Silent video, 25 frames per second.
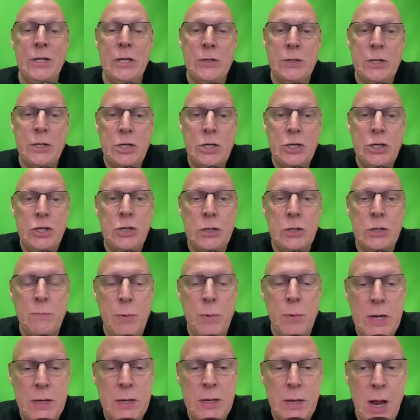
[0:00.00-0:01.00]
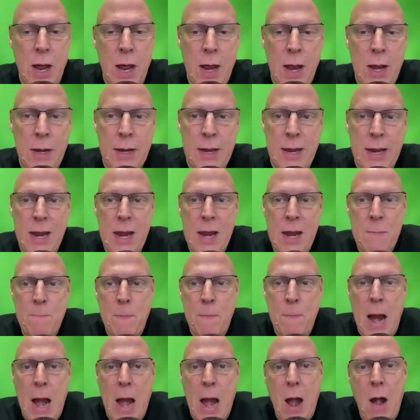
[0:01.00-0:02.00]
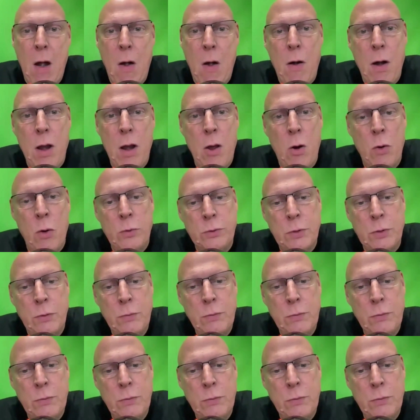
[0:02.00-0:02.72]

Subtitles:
this should be done in parallel.